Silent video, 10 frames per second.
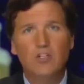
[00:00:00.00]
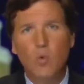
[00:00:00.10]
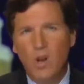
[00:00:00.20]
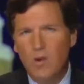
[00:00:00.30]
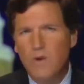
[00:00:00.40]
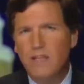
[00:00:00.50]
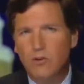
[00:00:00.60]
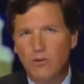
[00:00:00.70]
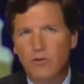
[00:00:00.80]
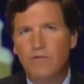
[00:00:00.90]
So what can we
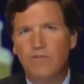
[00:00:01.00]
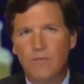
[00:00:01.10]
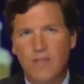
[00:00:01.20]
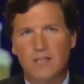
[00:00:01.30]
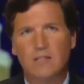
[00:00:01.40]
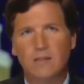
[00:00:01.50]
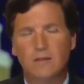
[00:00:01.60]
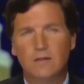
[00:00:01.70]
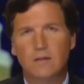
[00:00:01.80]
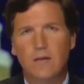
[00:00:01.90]
learn from this?
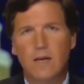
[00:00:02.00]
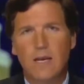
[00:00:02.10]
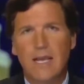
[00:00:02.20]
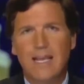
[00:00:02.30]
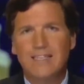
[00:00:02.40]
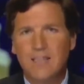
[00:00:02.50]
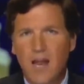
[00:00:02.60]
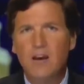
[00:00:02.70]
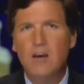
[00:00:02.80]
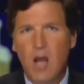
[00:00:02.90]
It's
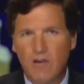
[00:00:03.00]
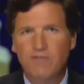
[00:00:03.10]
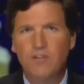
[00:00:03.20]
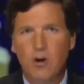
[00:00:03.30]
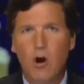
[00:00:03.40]
not enough to